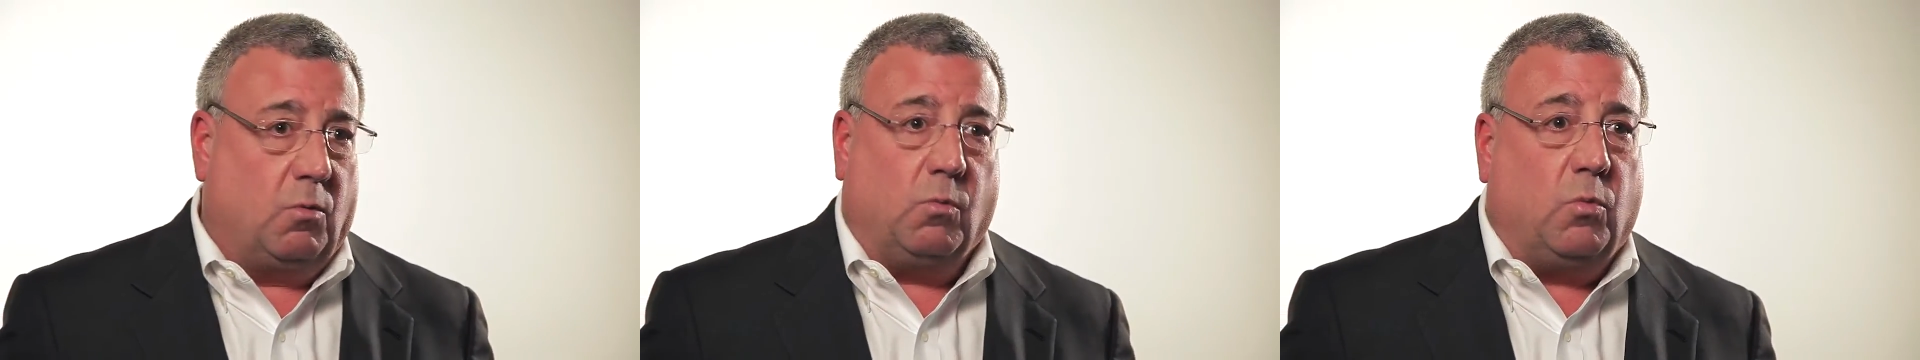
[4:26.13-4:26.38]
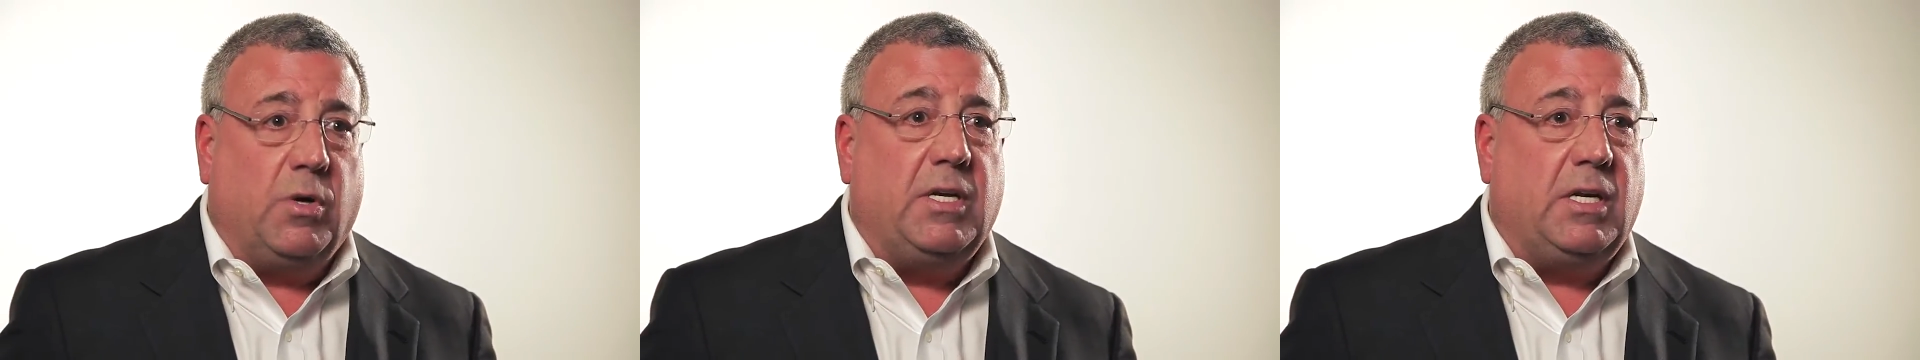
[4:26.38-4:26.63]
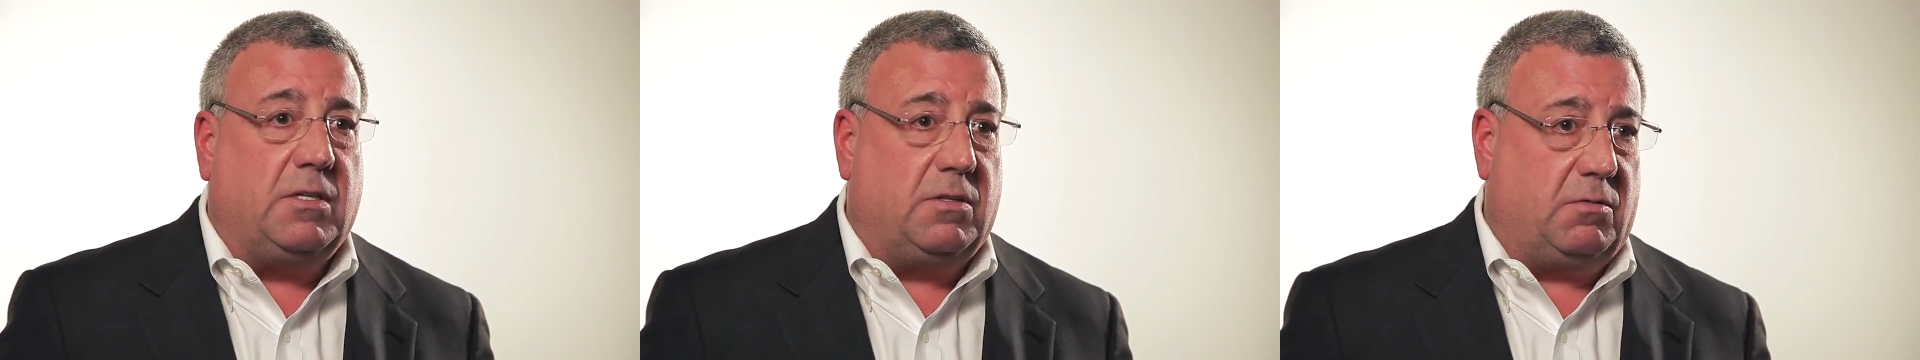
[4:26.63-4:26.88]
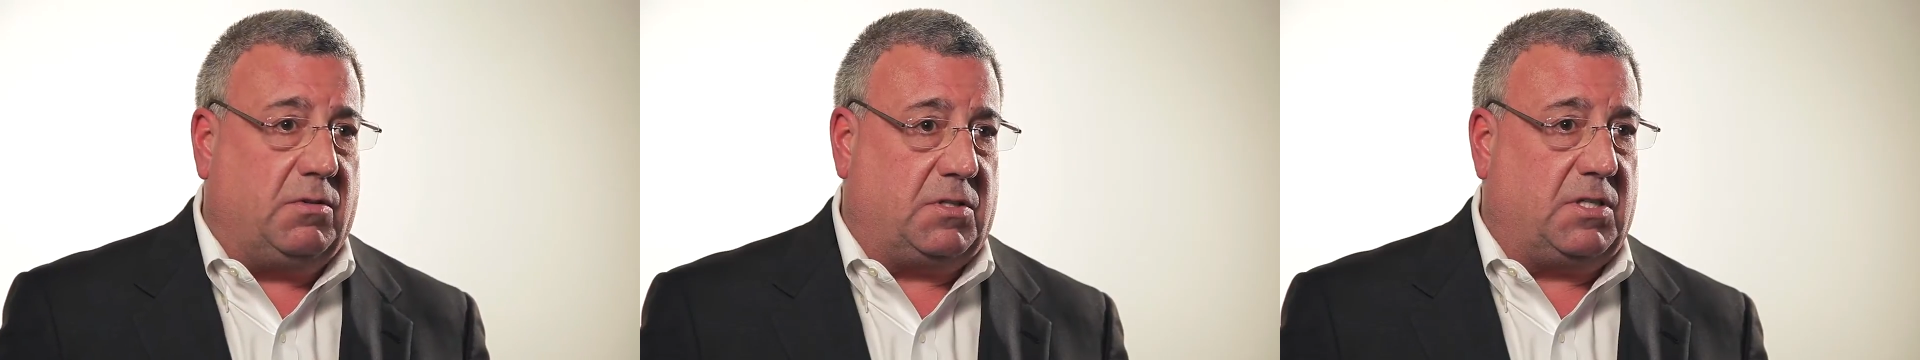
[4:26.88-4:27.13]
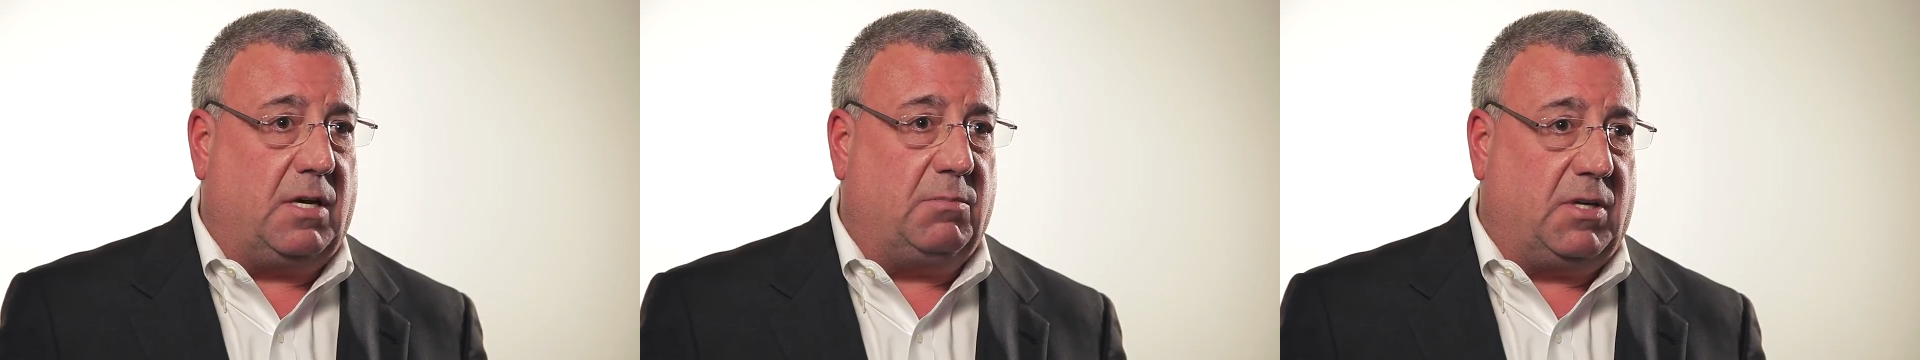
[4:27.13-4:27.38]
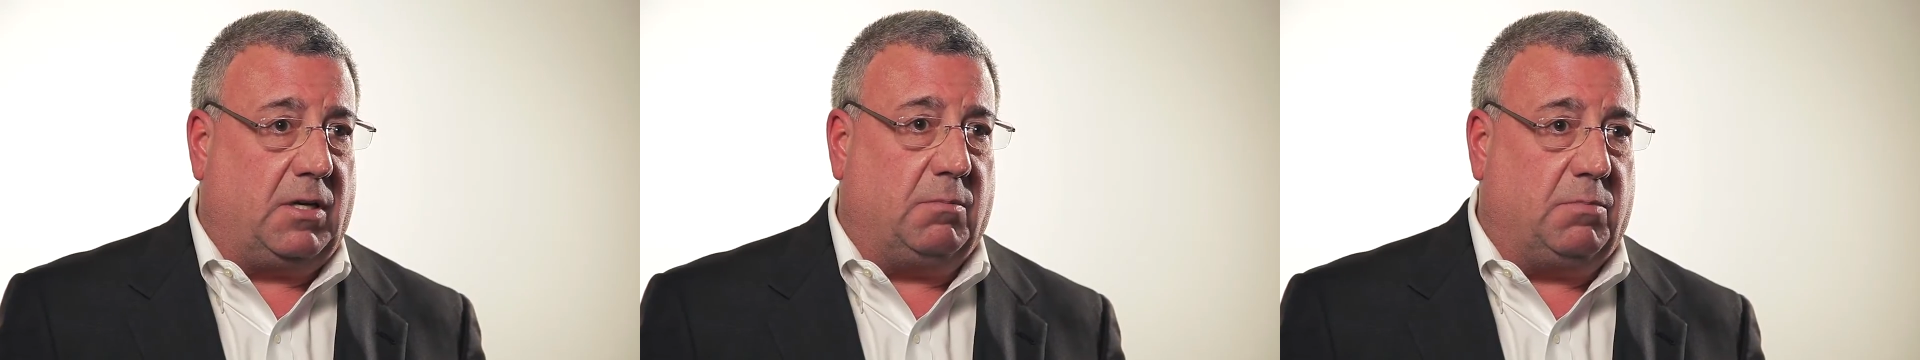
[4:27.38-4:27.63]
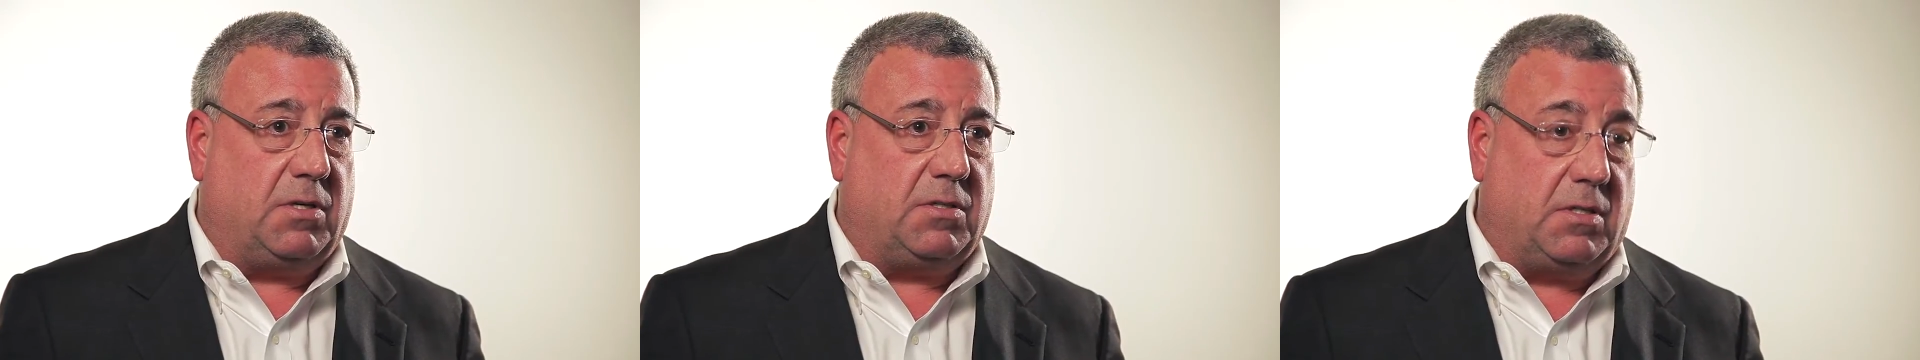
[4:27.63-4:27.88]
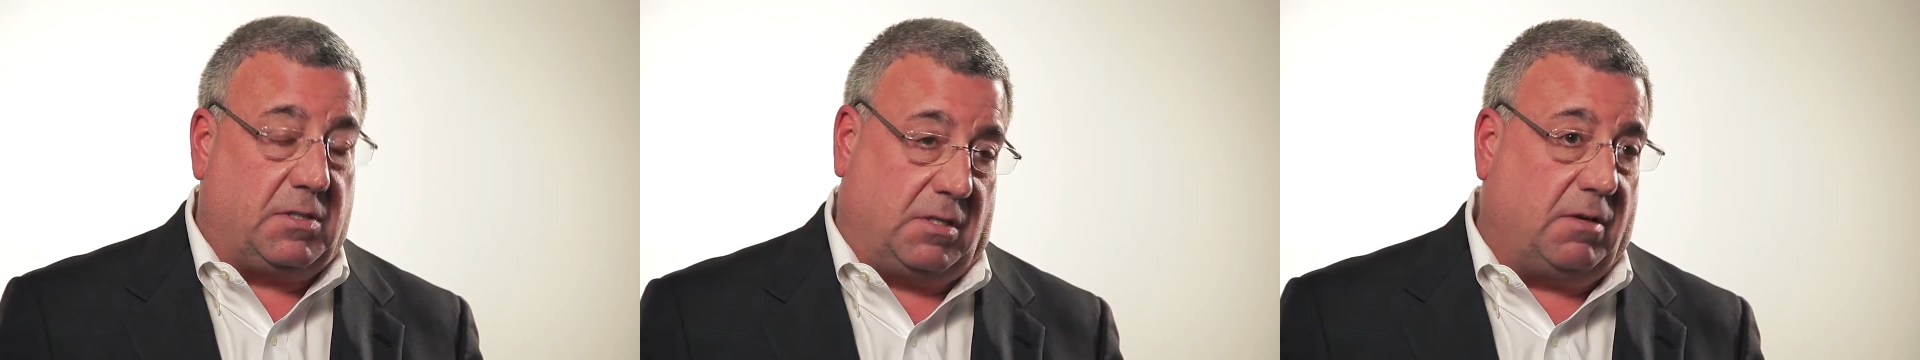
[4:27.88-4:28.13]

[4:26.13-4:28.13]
We need to do the same thing in business,